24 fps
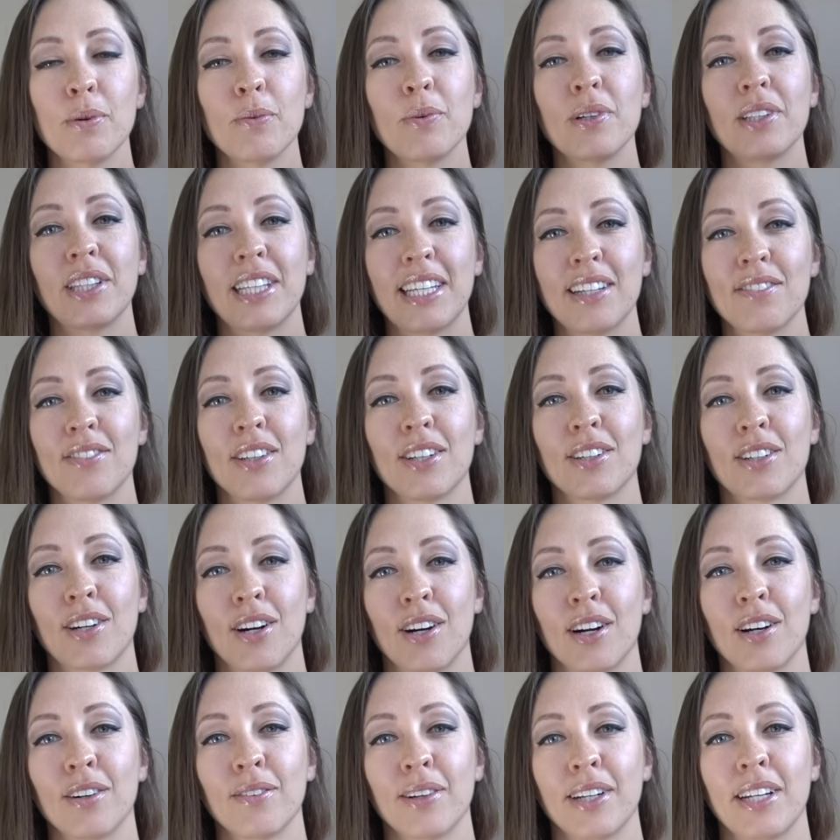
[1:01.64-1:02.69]
will leave their
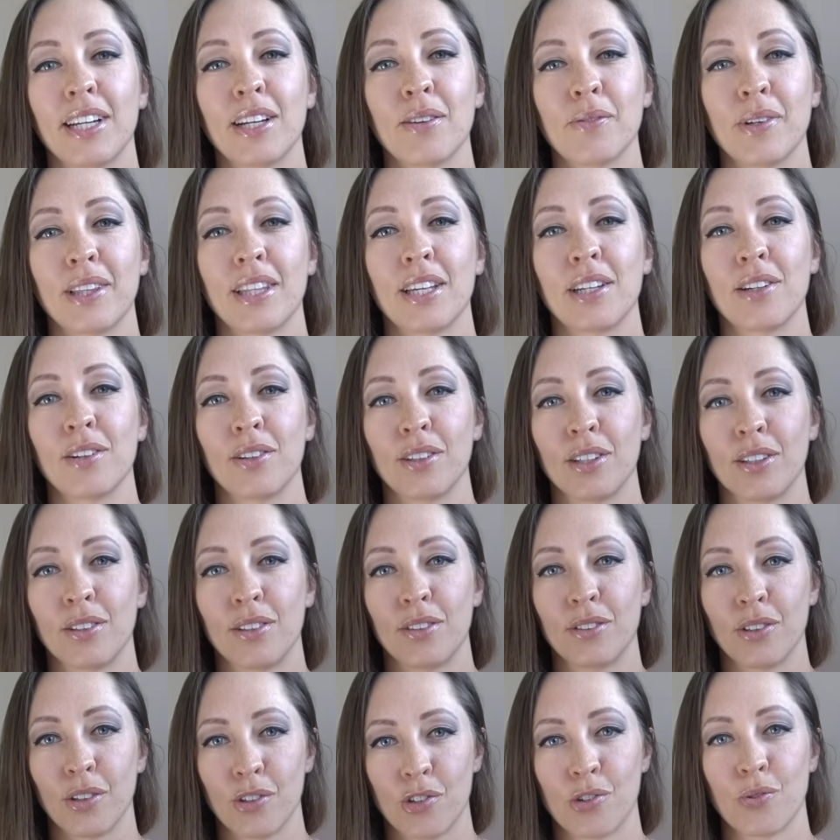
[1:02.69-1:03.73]
car running when they go to
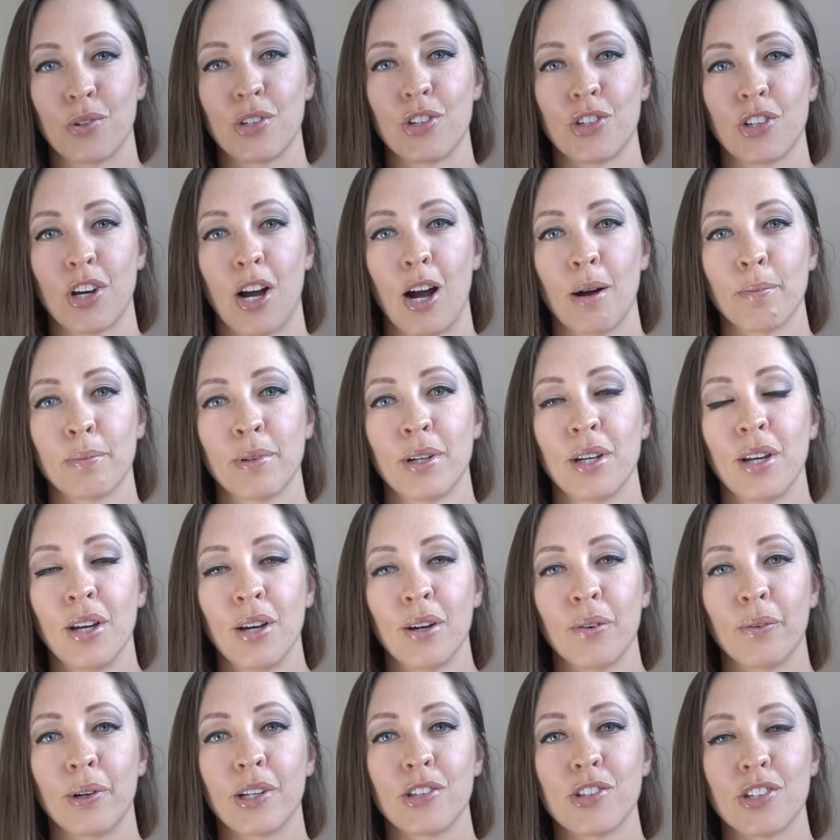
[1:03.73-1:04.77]
grocery shop,
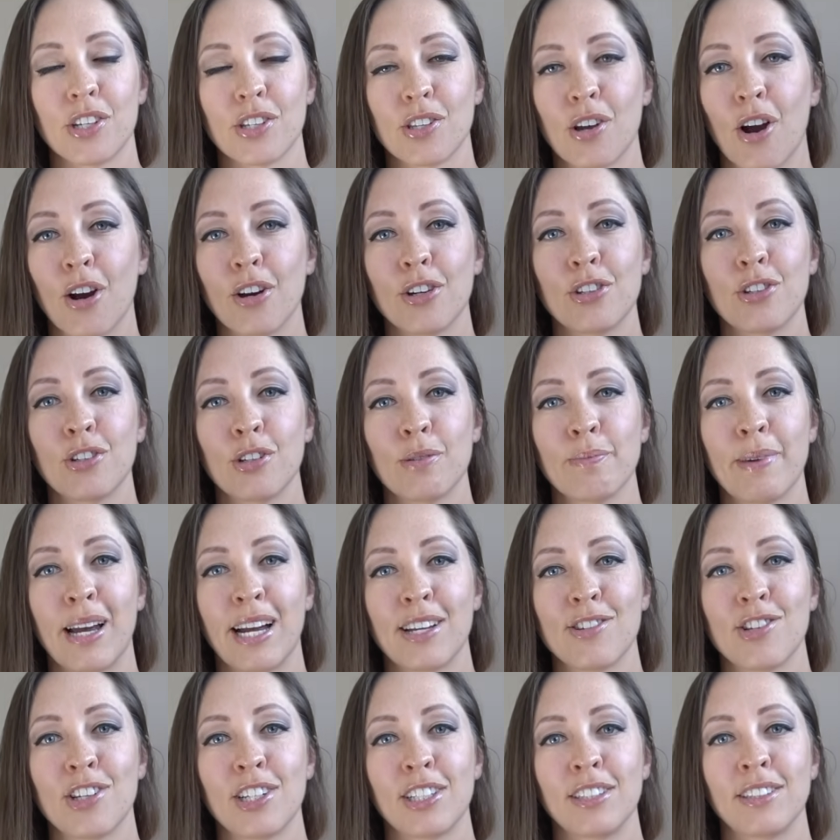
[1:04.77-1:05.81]
which is hard to
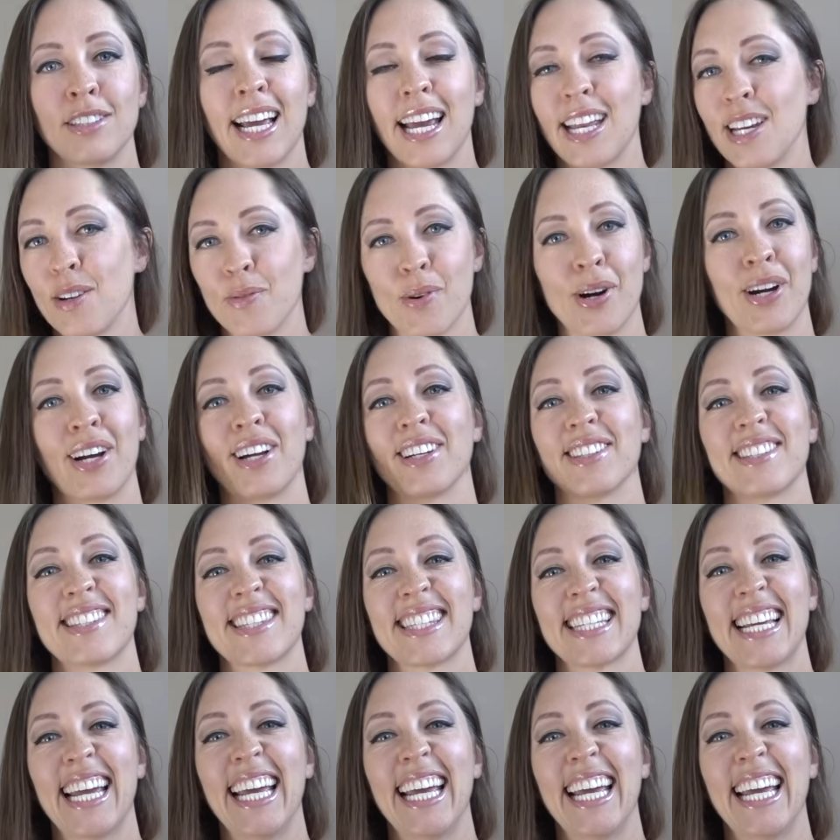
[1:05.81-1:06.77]
imagine anywhere else.